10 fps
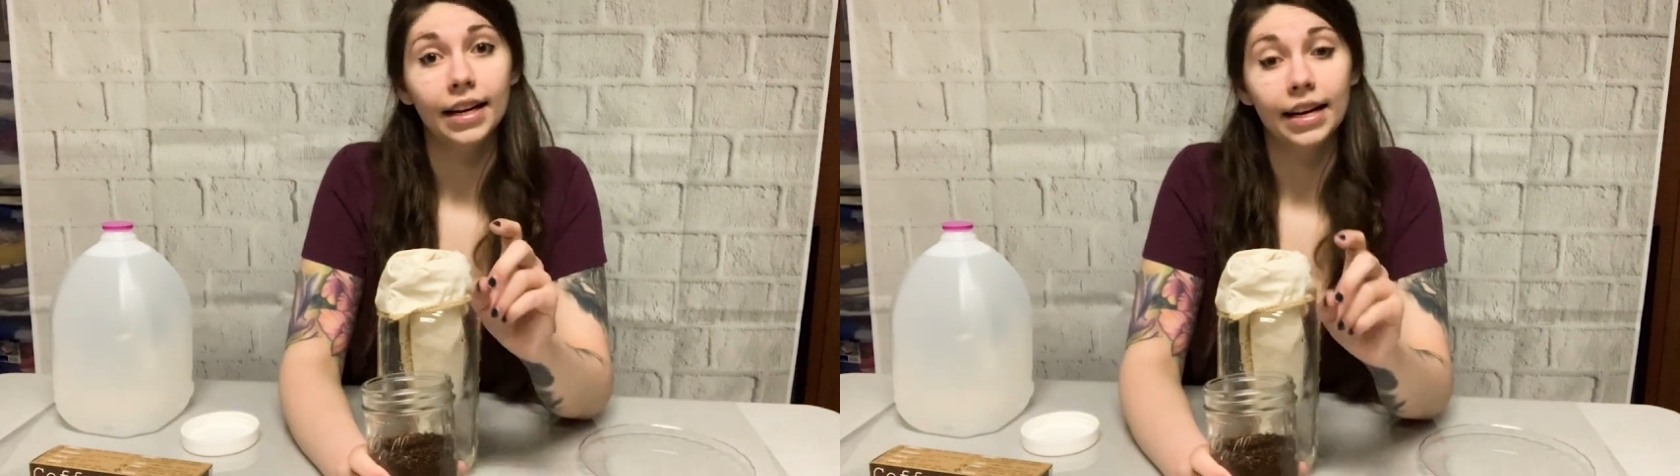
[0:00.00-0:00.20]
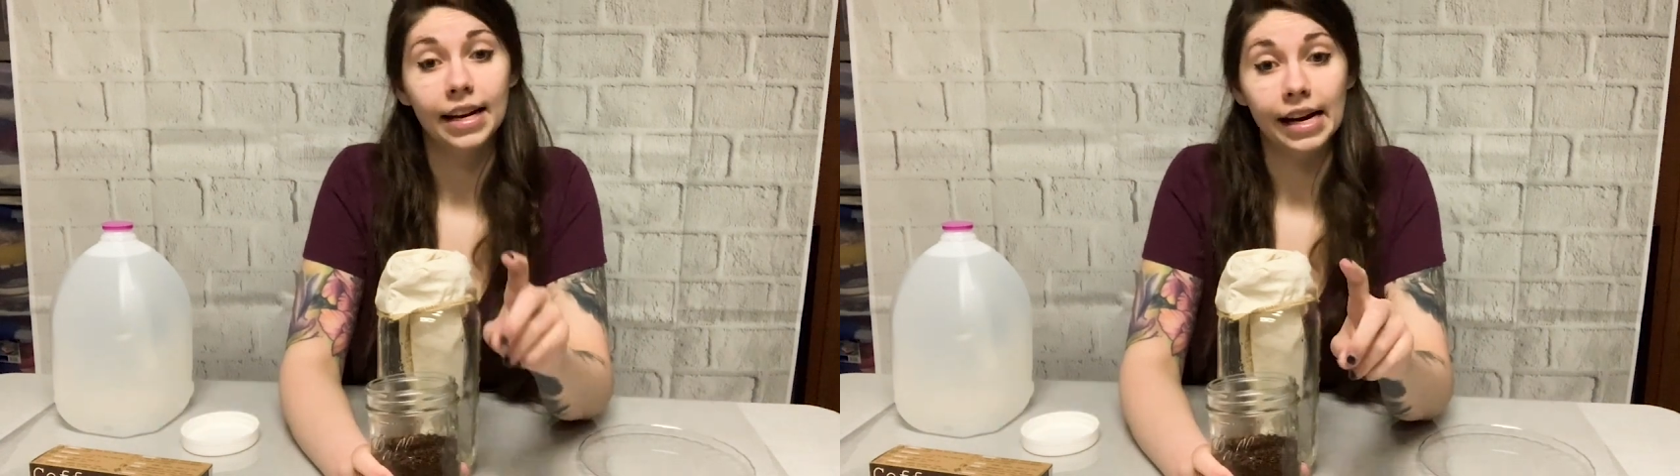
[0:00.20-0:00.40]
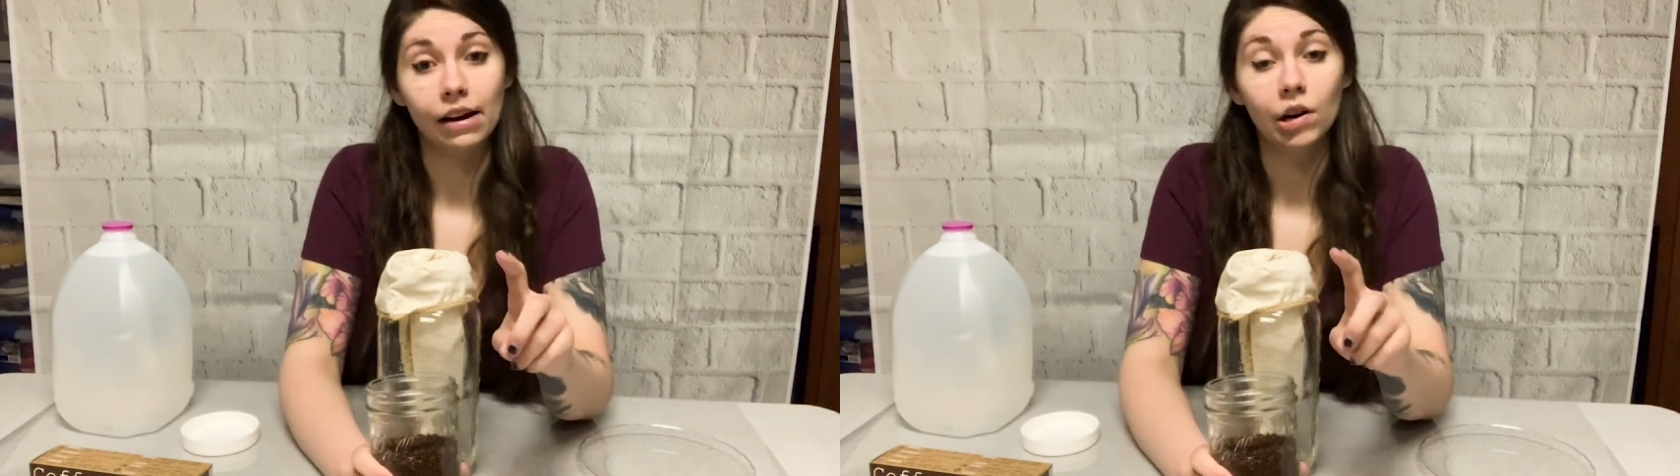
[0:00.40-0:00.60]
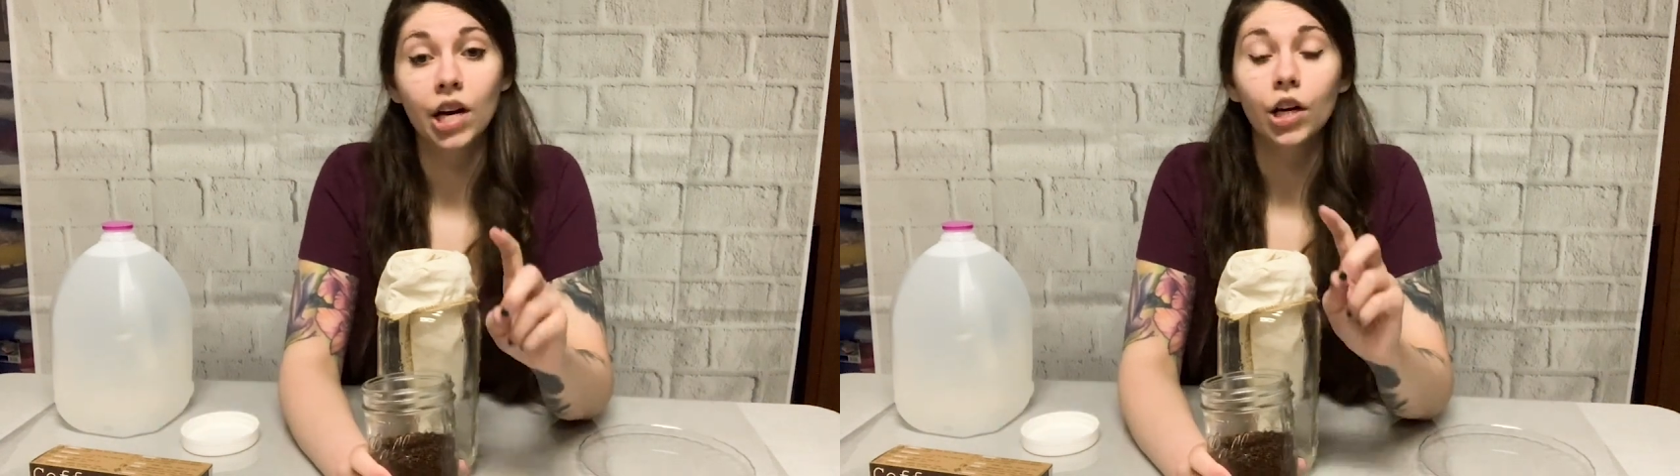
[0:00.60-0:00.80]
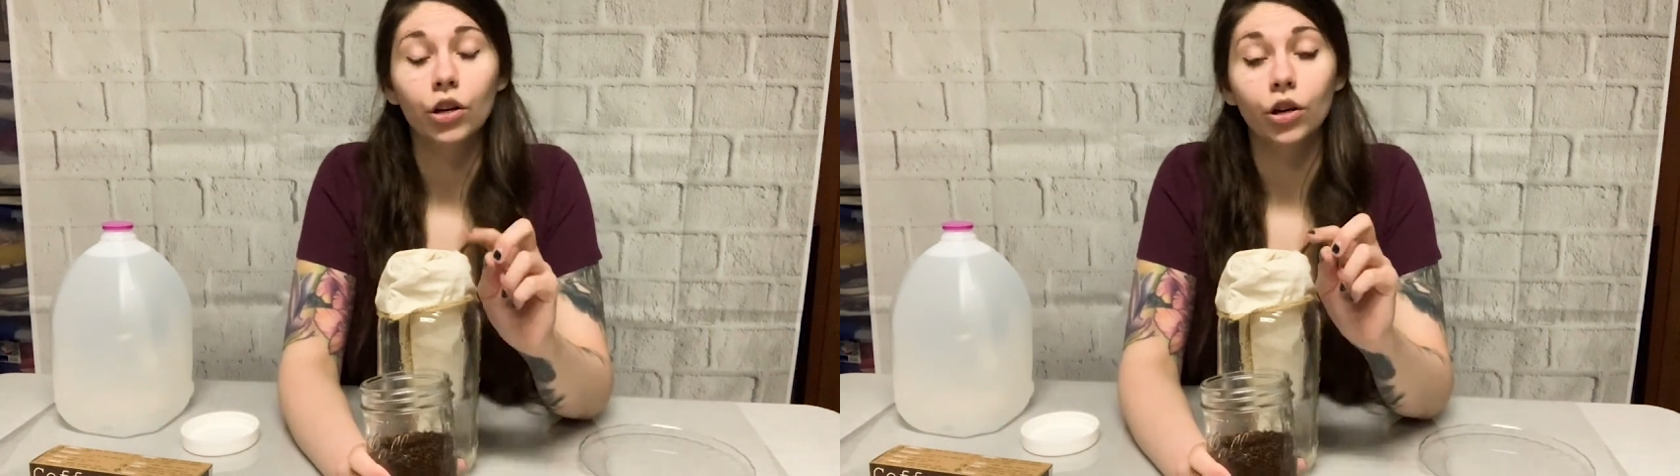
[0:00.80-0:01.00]
Now,
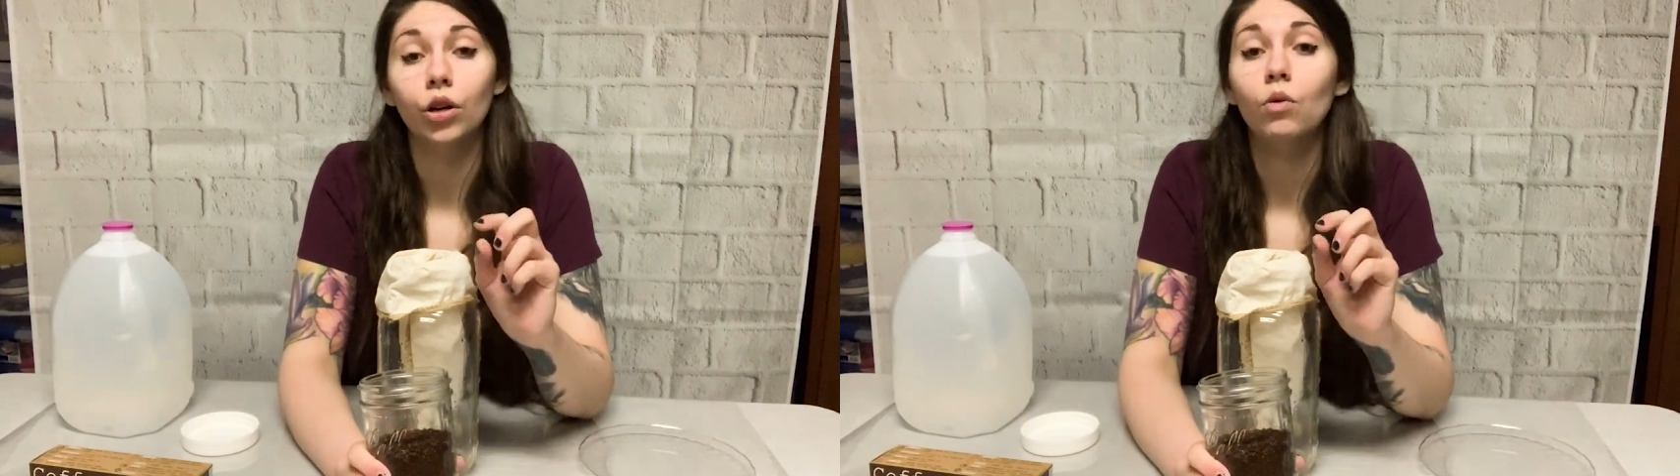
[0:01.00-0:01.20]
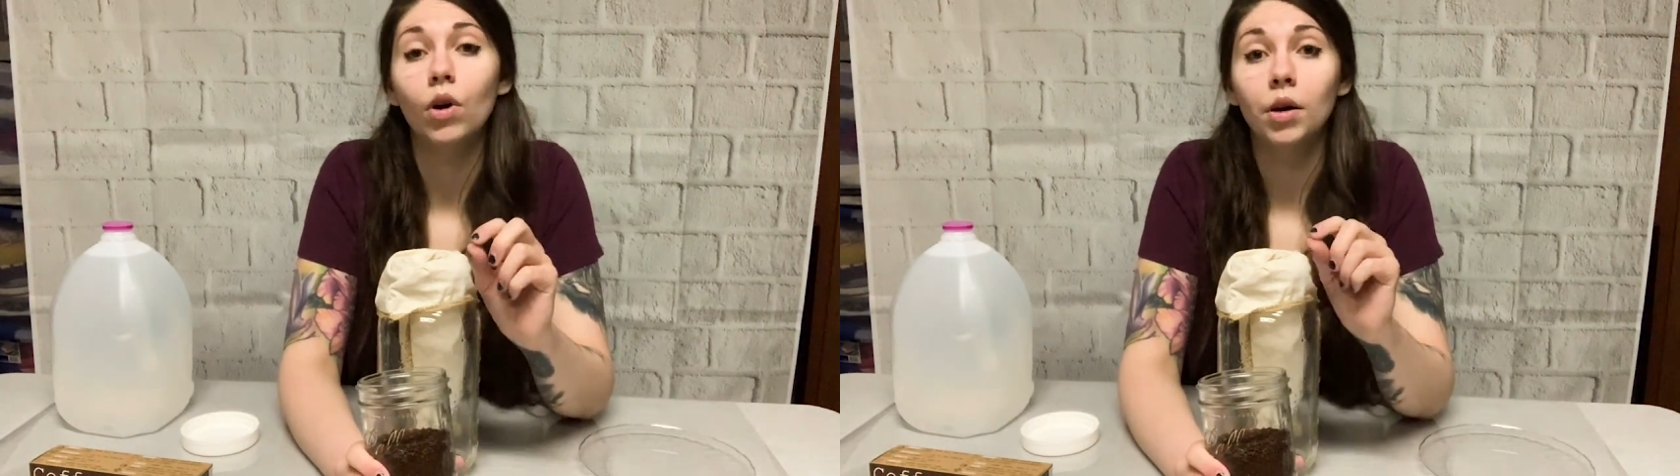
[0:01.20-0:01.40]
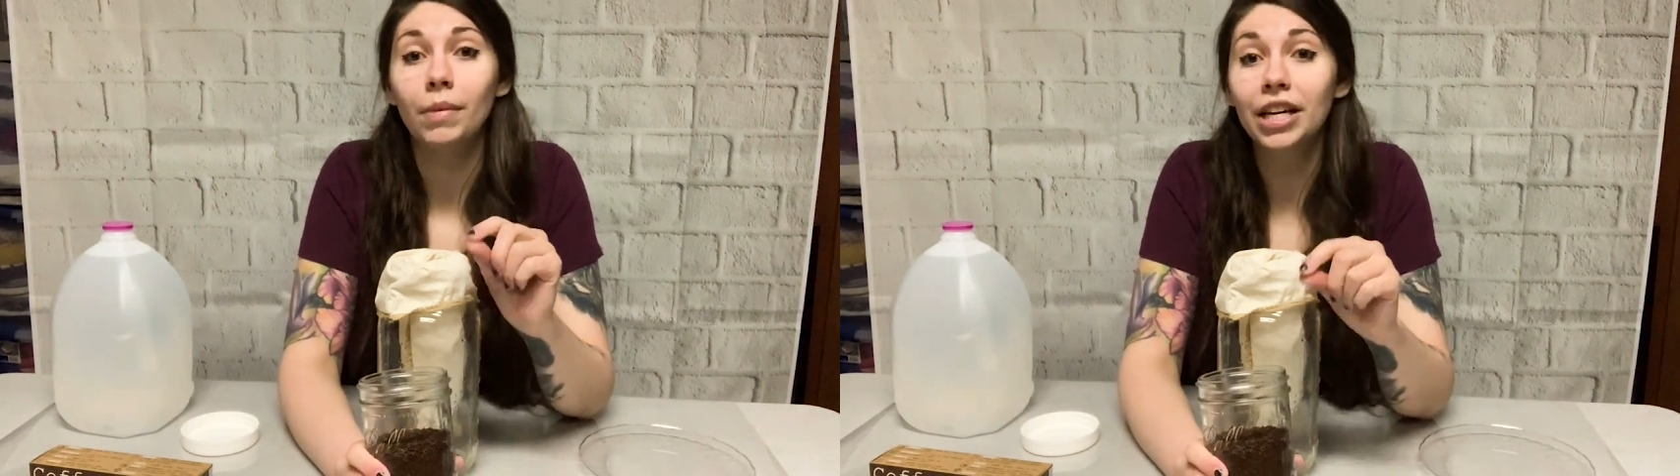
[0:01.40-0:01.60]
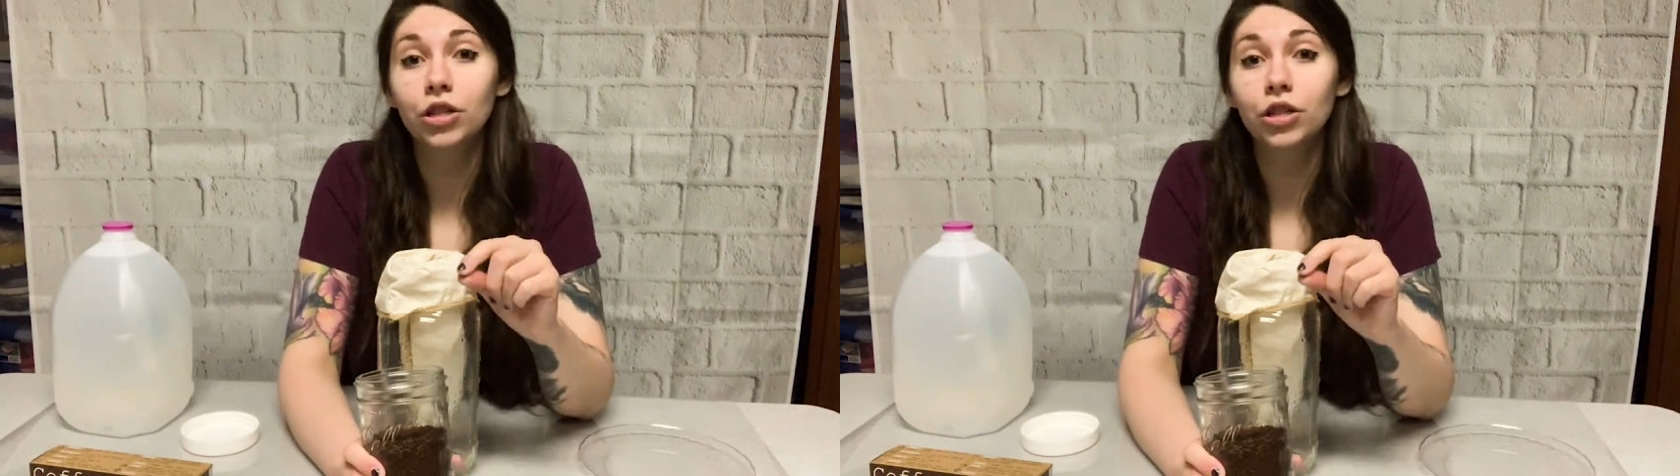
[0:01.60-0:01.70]
you're going to want to make